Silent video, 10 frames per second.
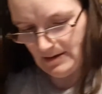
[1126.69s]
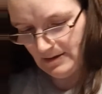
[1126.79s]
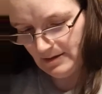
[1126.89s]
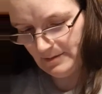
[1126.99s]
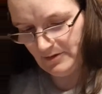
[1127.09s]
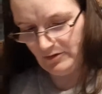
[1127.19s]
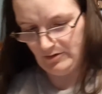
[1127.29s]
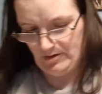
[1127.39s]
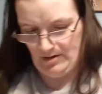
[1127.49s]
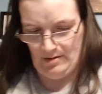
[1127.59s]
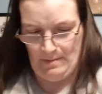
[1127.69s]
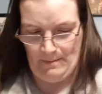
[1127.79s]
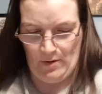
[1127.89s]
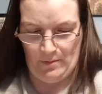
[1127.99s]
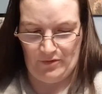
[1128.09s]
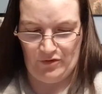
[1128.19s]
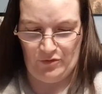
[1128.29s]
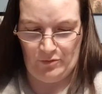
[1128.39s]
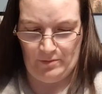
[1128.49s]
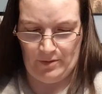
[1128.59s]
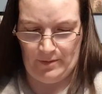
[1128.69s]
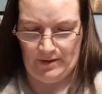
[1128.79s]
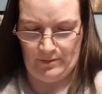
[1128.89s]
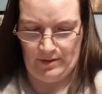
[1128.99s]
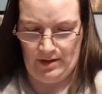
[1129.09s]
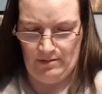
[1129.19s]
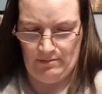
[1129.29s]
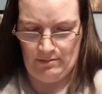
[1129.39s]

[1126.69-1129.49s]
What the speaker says: Let me just pop the tube, pop that away.